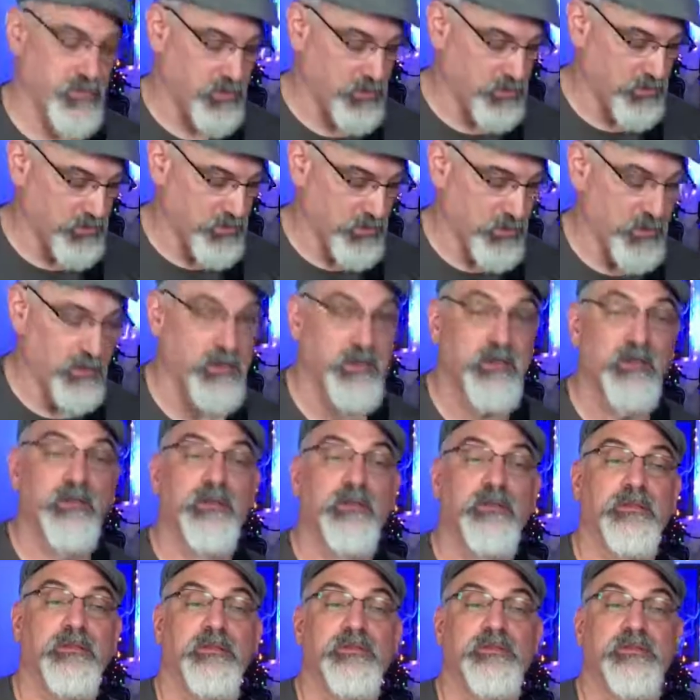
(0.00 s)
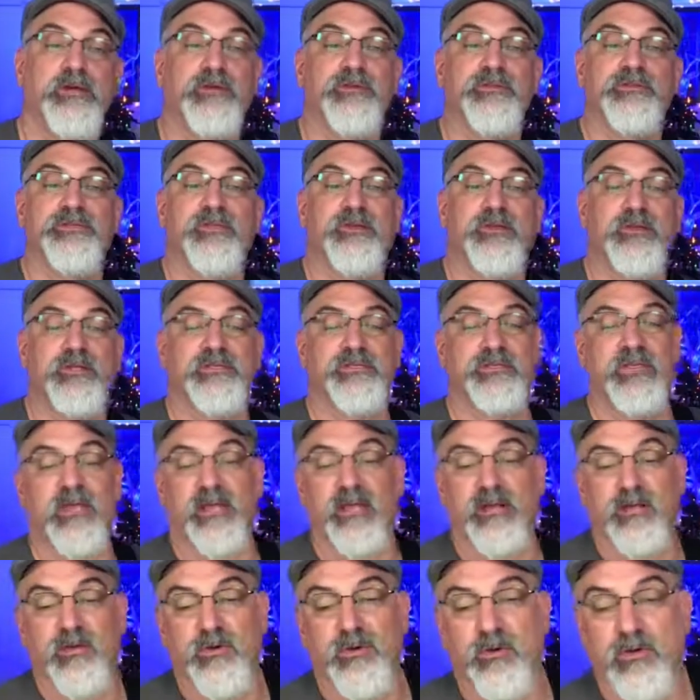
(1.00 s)
hardware. The tone circuit's
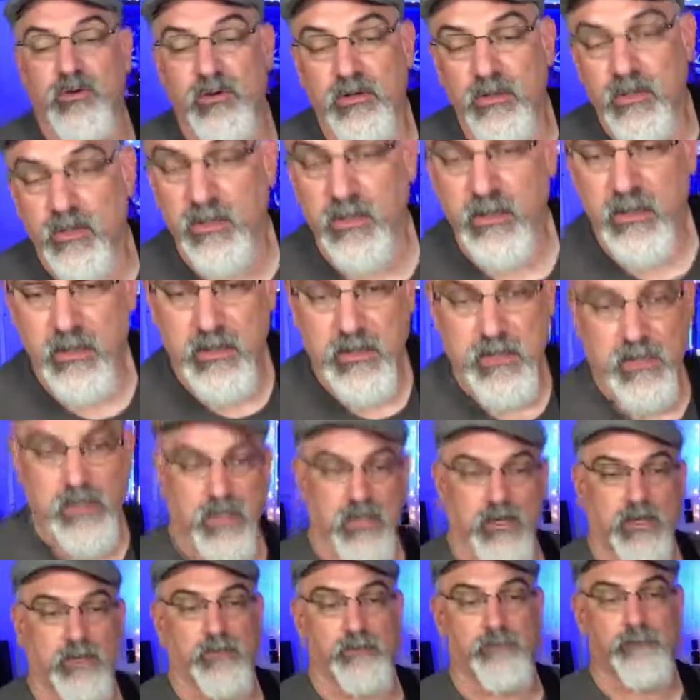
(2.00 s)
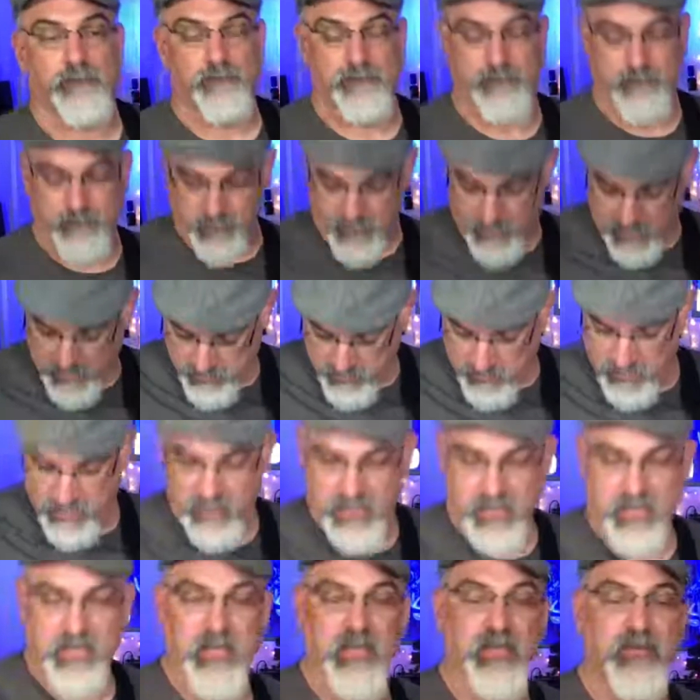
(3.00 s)
kind of cool. I really
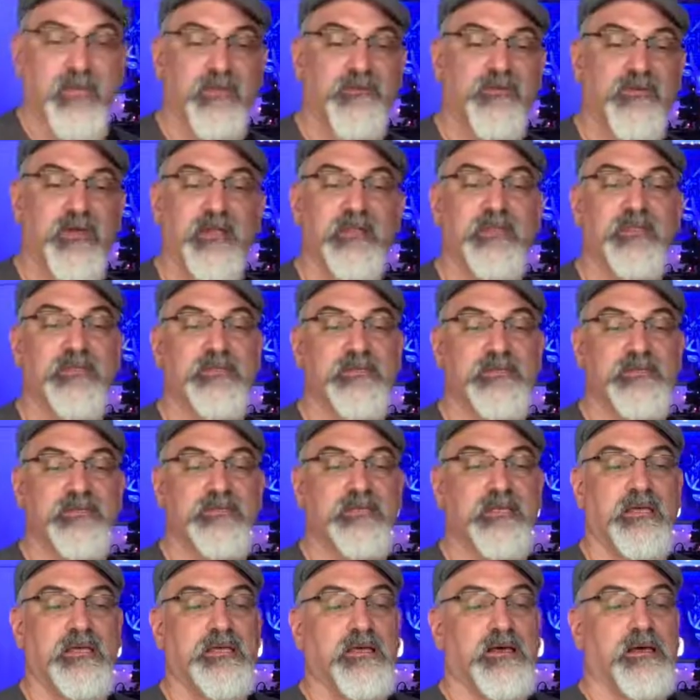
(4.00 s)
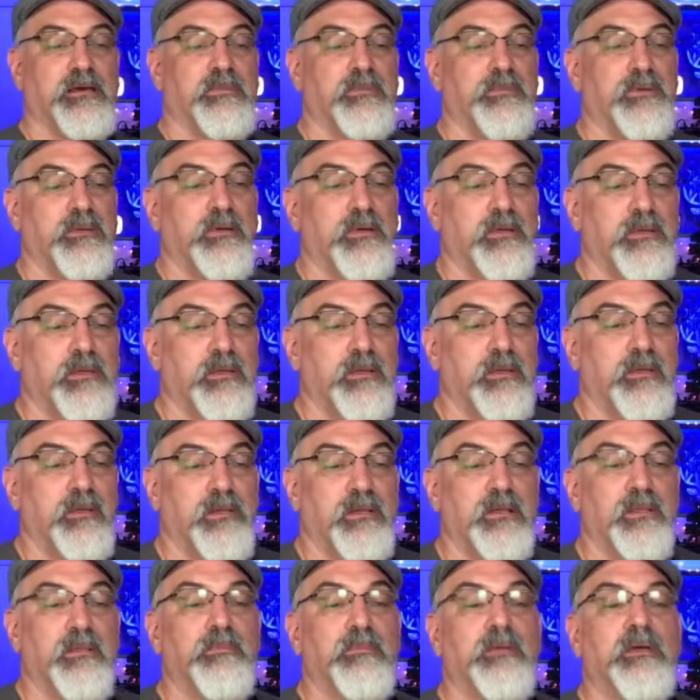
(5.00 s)
like how they've got this set up.
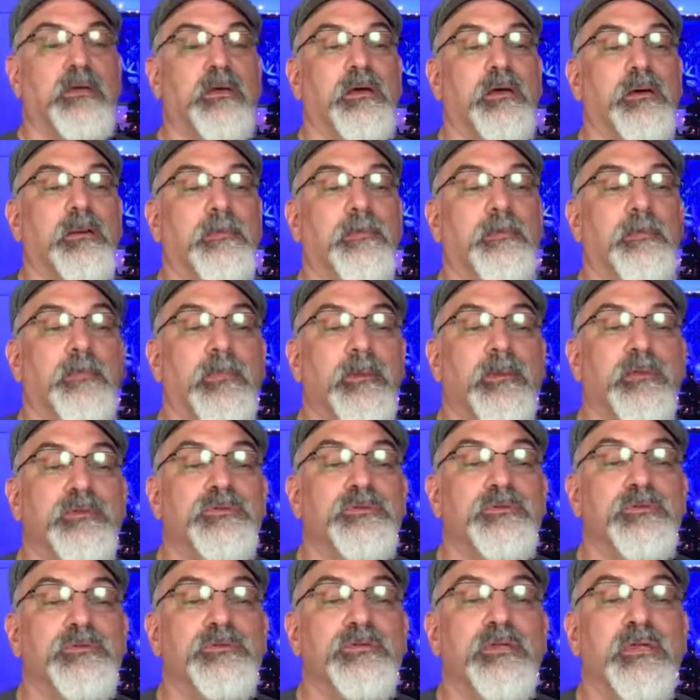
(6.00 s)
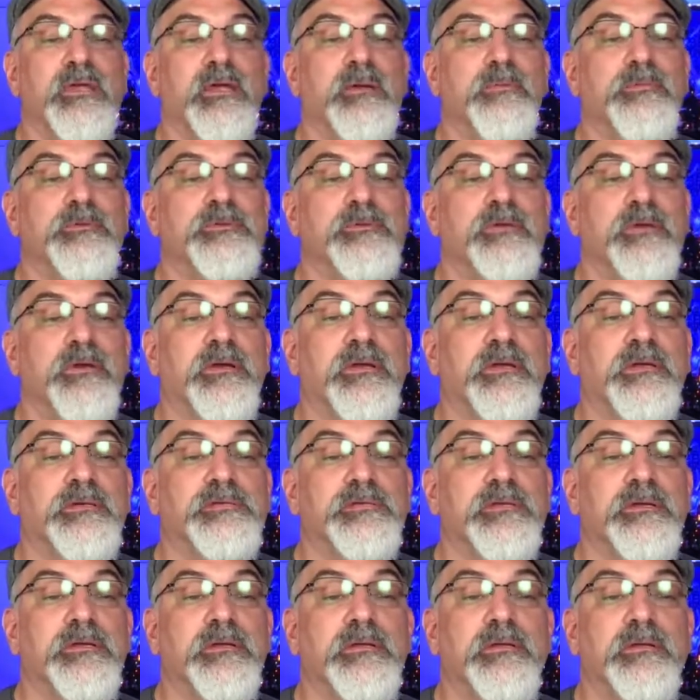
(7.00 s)
Let me we can switch cameras here. Hang on a
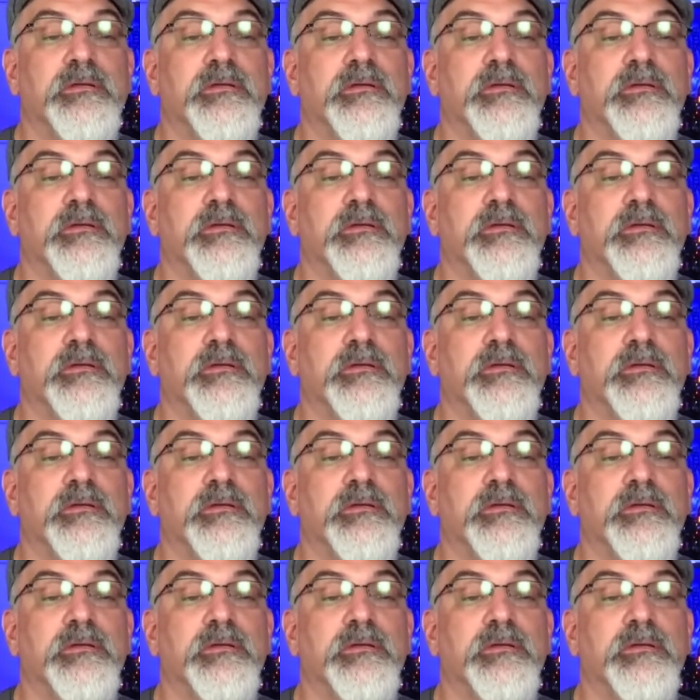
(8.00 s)
second.